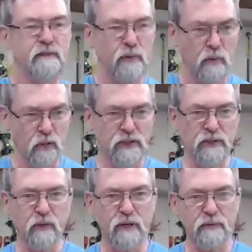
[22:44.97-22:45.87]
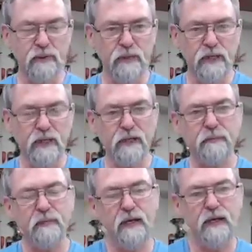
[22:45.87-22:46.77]
They've been watching what I'm doing
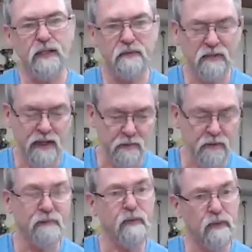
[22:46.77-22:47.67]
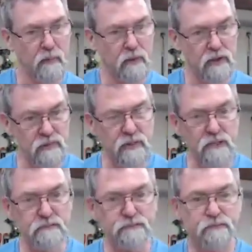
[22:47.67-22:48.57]
here, and they approached
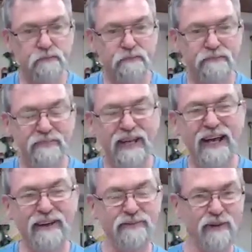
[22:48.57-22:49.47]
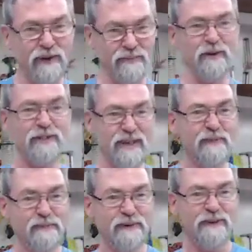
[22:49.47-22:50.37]
me after I approached
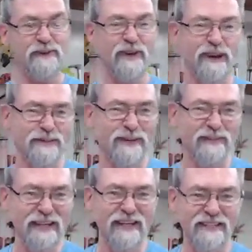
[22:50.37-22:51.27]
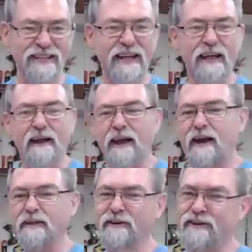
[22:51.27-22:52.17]
them a few times over the years,
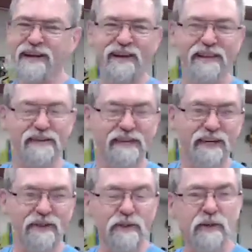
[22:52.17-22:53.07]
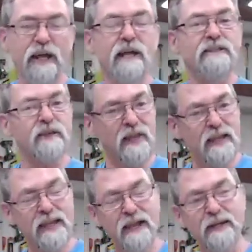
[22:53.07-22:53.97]
and I thought, no, they're never going to do it. So
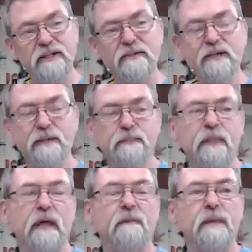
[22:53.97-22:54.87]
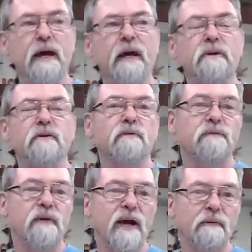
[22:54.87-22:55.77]
they came back to me about
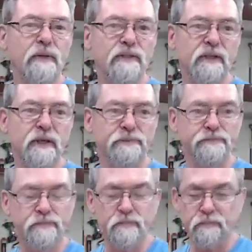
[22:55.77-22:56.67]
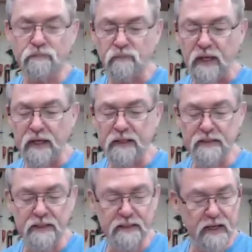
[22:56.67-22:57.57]
5 weeks ago and
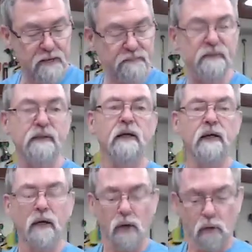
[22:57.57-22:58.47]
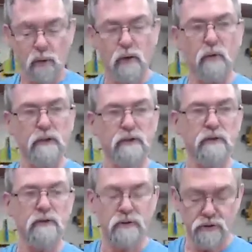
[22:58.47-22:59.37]
said, Dave, we want
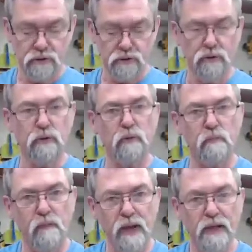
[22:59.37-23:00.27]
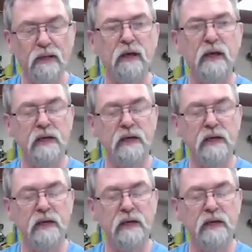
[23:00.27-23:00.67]
you to make